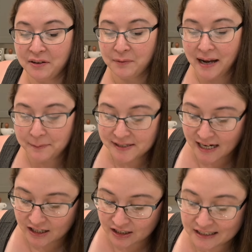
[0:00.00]
The wraps
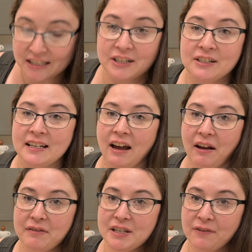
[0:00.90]
actually turned out.
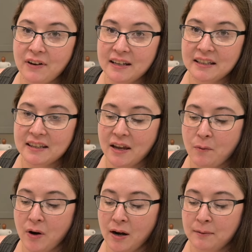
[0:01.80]
I was afraid that they
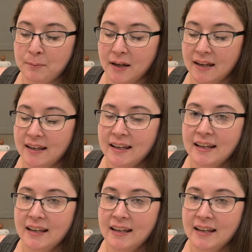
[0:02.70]
weren't, but